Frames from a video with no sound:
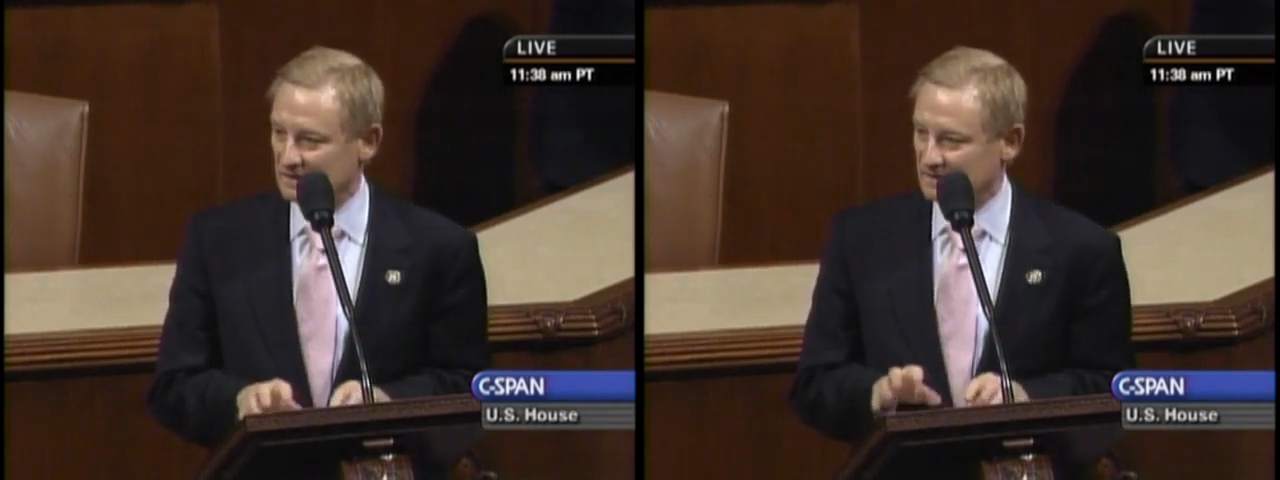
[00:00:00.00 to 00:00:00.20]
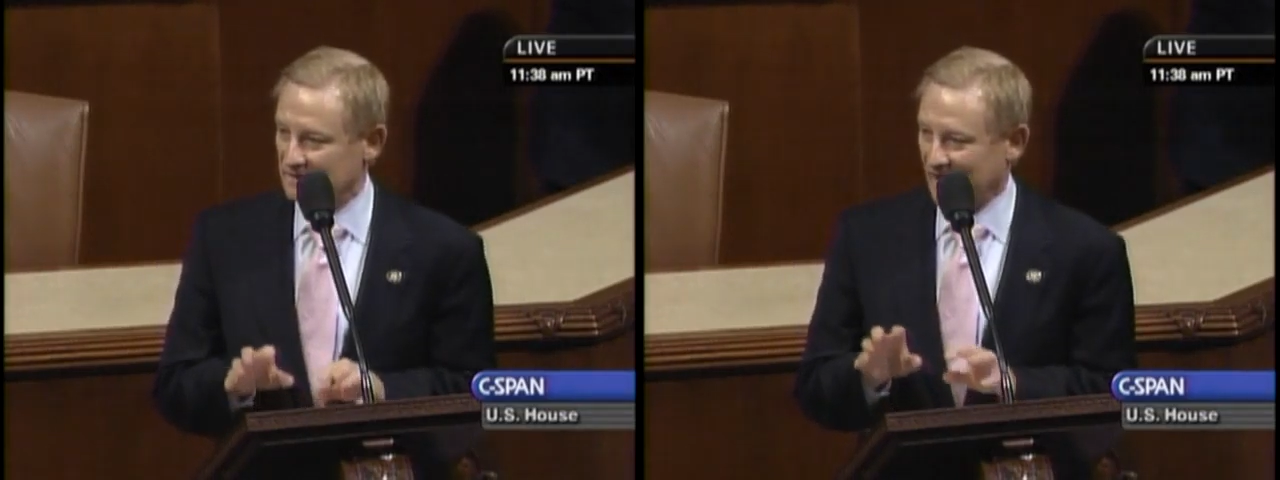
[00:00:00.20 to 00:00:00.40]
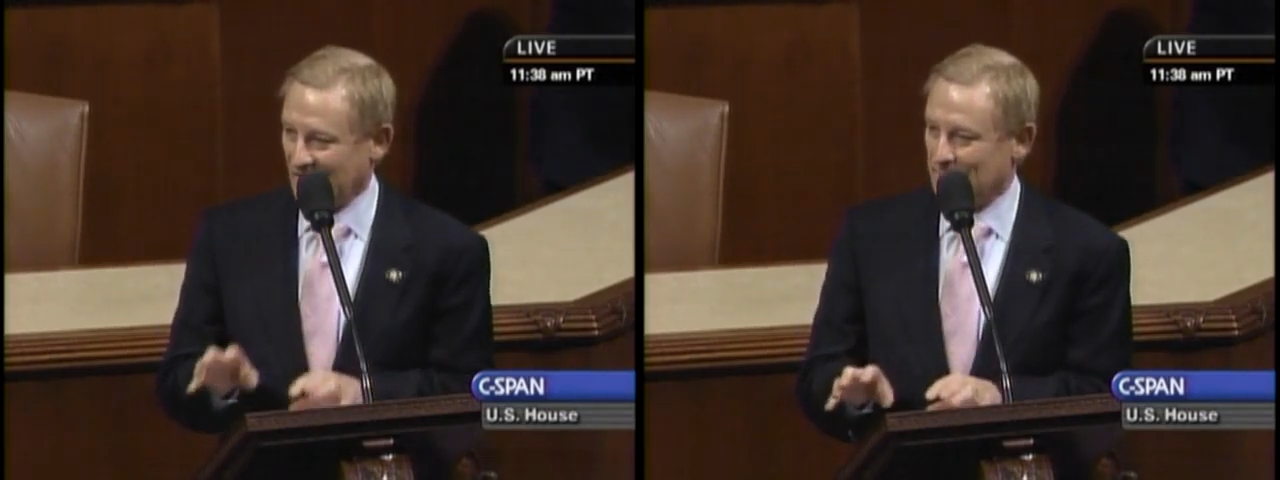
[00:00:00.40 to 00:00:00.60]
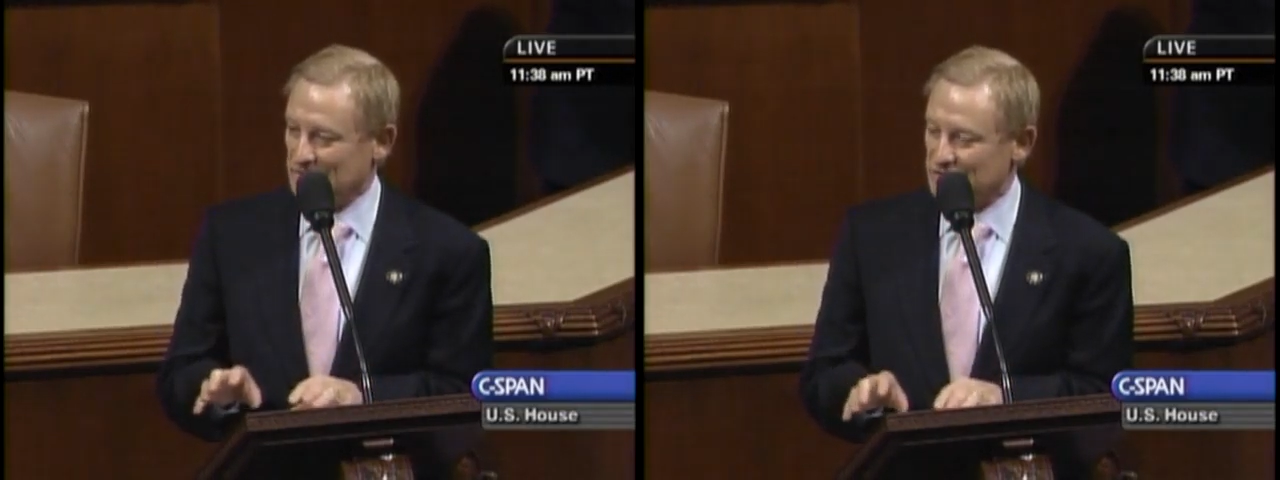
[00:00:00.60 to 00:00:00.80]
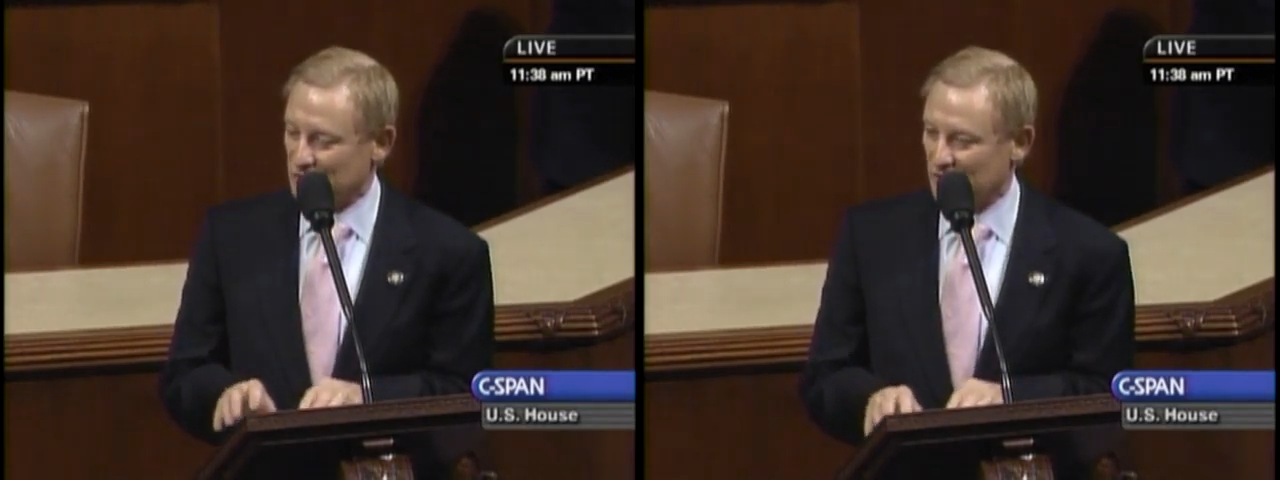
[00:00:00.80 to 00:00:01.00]
cap
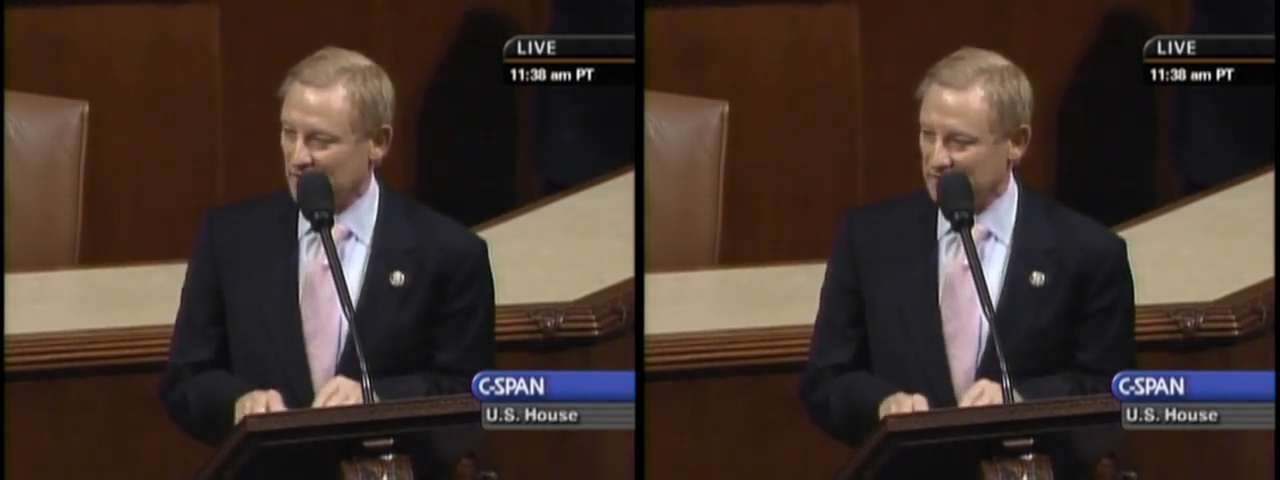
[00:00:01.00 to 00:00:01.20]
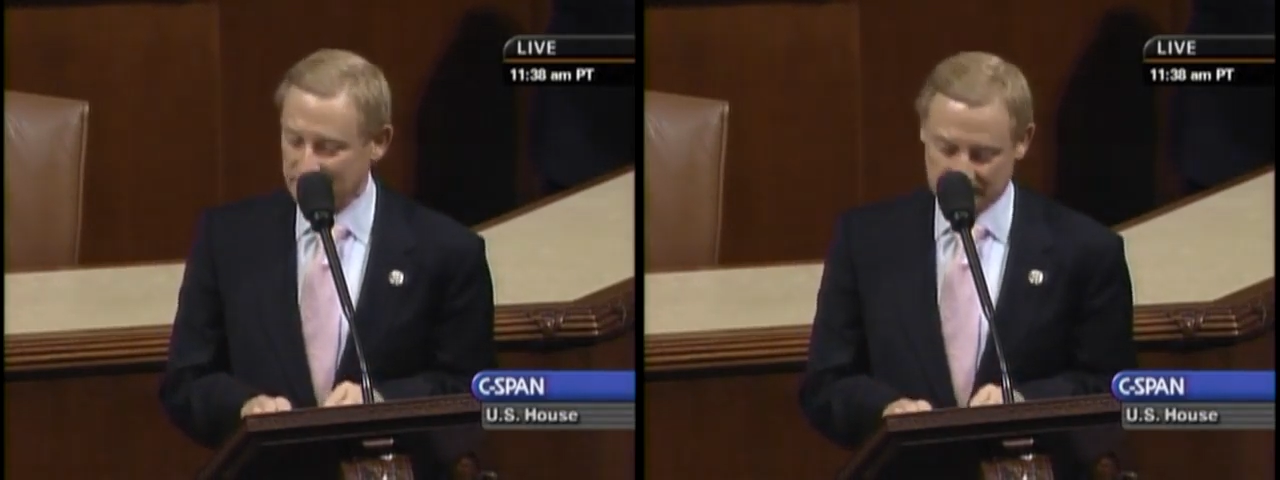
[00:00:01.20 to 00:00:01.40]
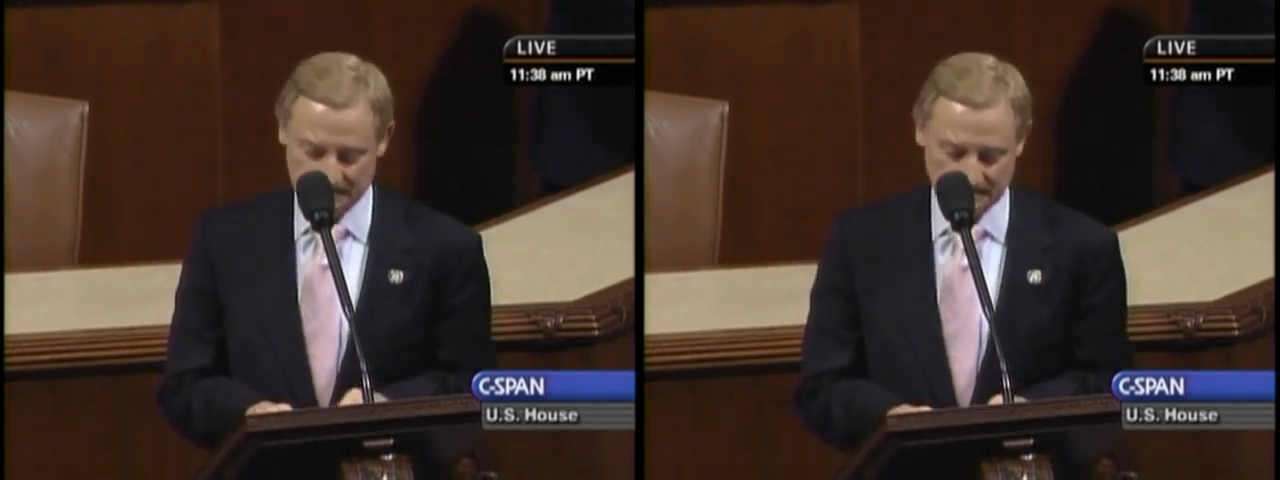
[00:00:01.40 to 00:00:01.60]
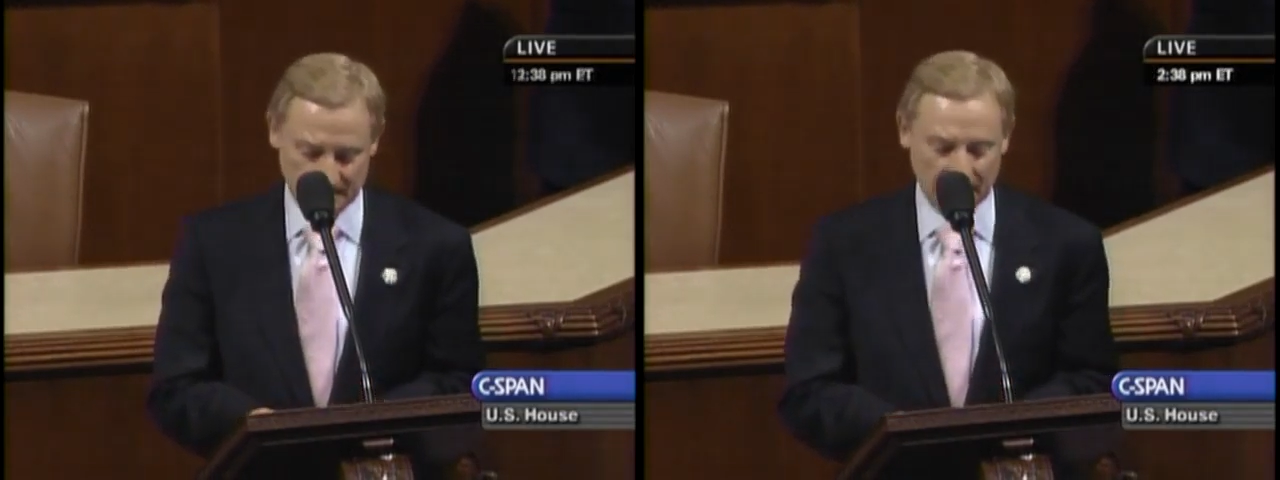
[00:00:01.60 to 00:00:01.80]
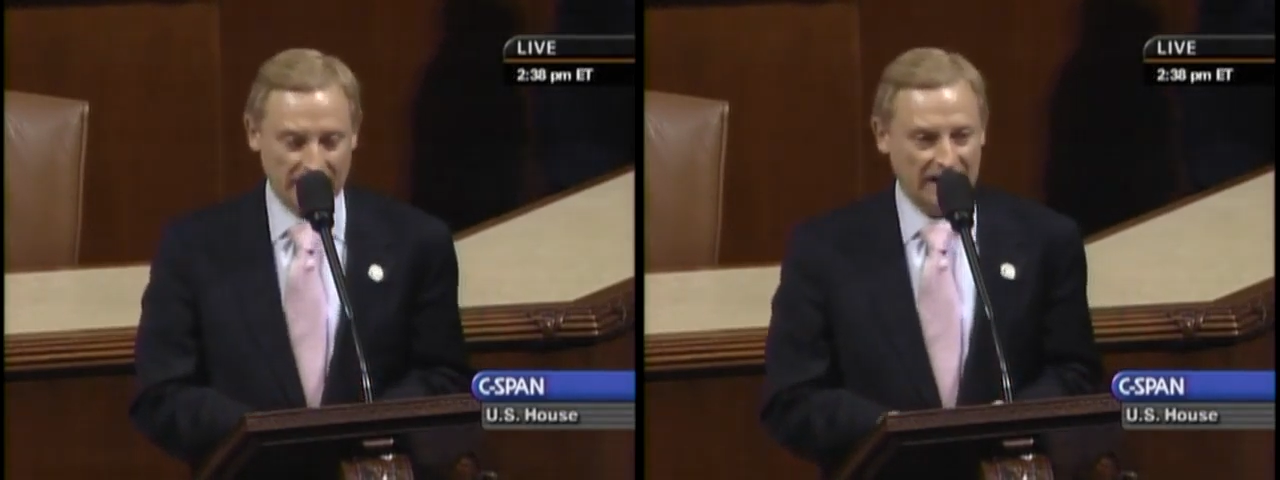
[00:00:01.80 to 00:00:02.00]
and trade,
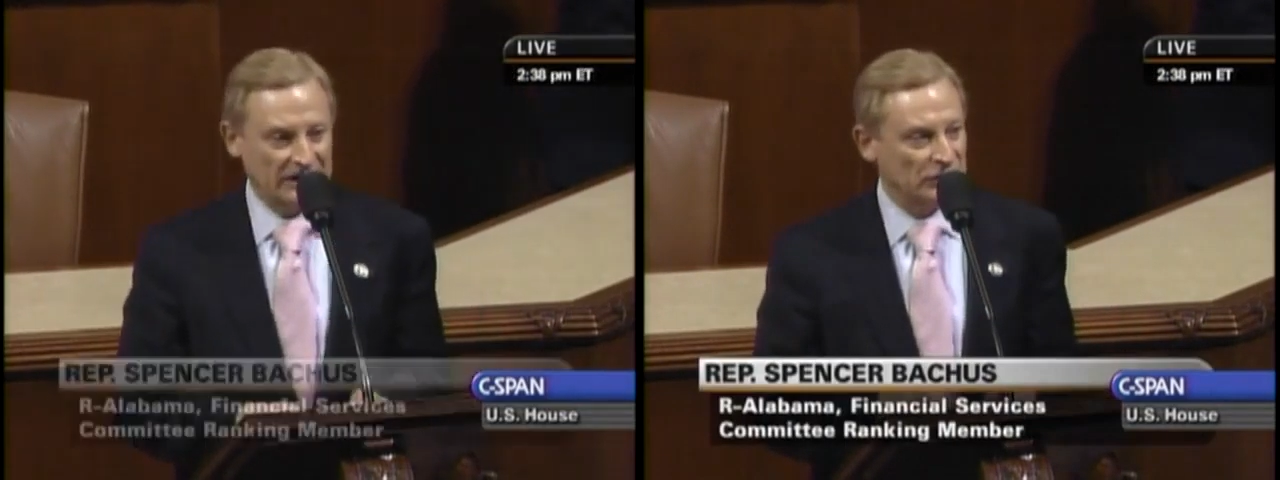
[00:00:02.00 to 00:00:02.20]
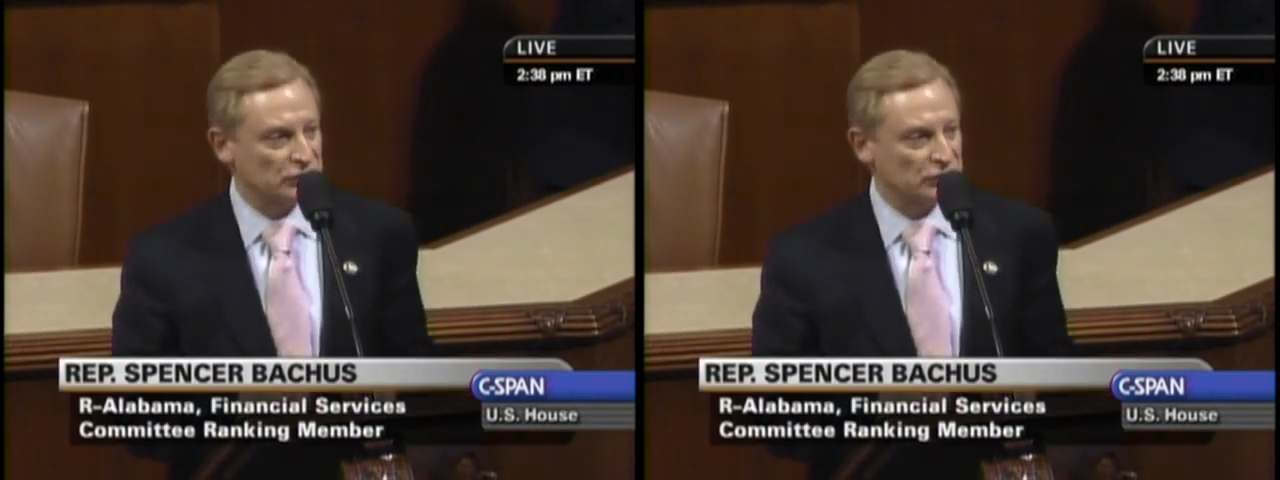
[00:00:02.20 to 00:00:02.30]
and the